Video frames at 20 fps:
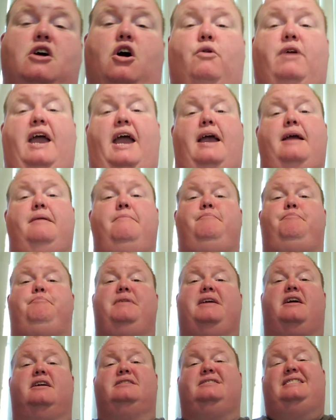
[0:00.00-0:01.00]
Okay?
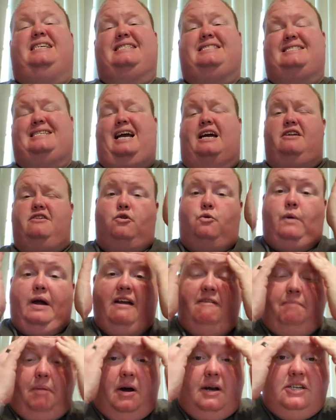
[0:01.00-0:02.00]
Because that's kind of their way
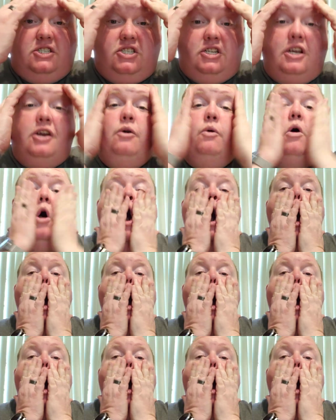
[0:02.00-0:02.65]
of punishing you.